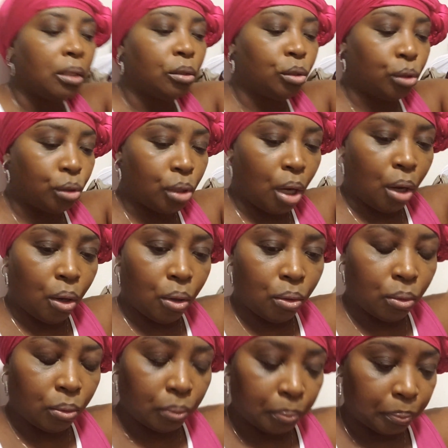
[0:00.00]

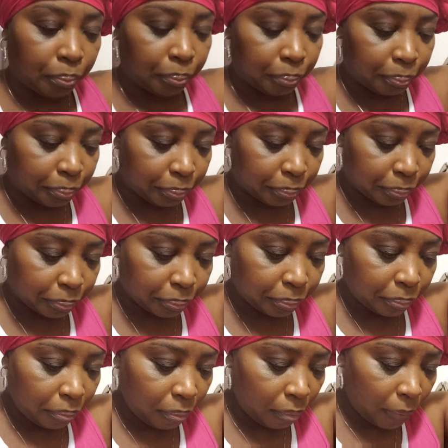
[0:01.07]
So
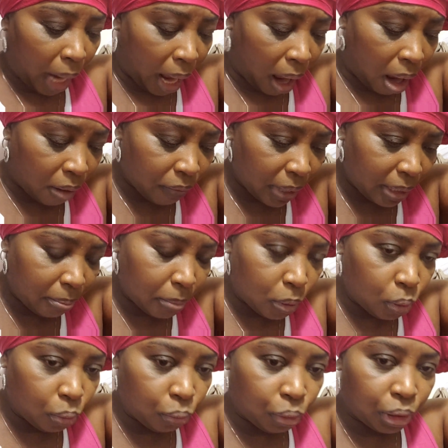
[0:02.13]
I already
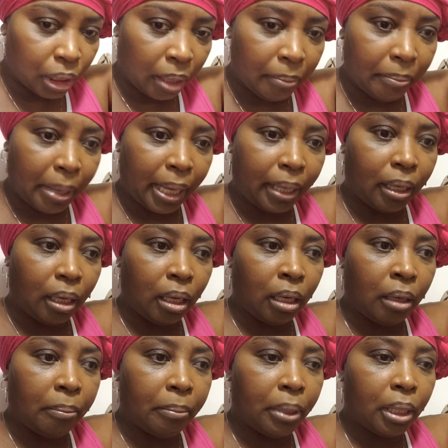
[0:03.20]
moved some
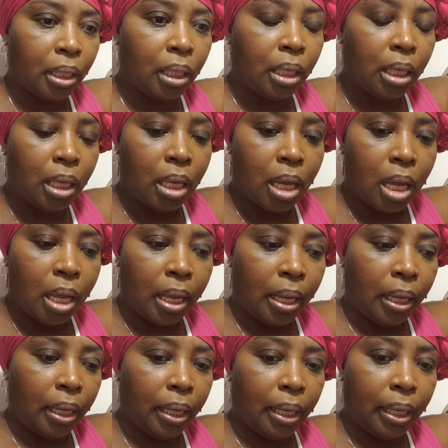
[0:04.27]
makeup,
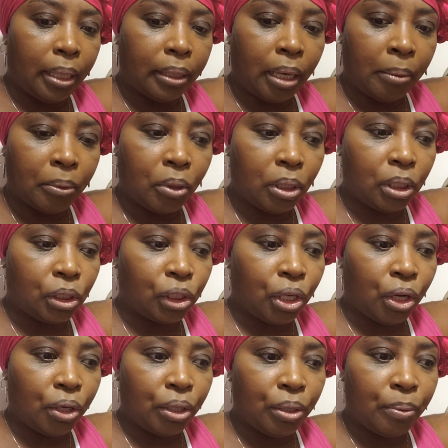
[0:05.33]
and I'm going to
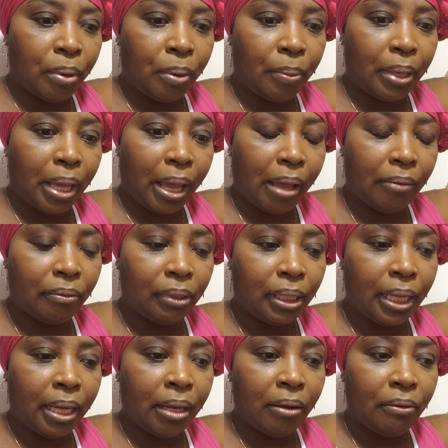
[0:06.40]
show you what we have
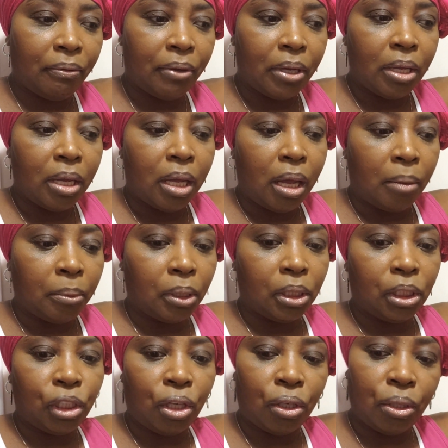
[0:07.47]
left. I'm going
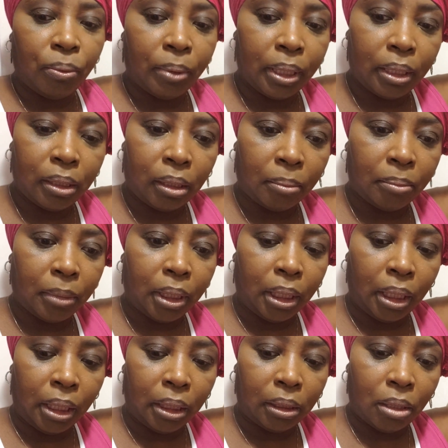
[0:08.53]
to show you what some
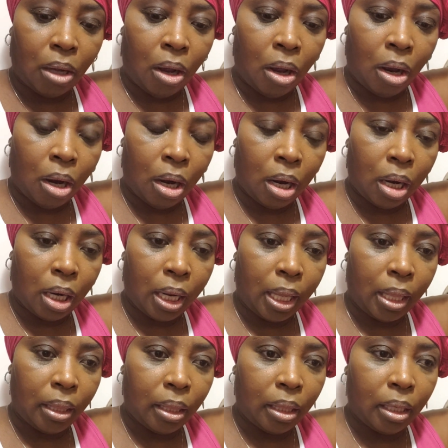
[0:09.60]
things are,
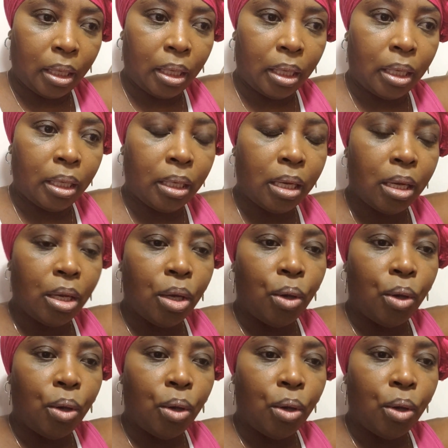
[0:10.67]
and then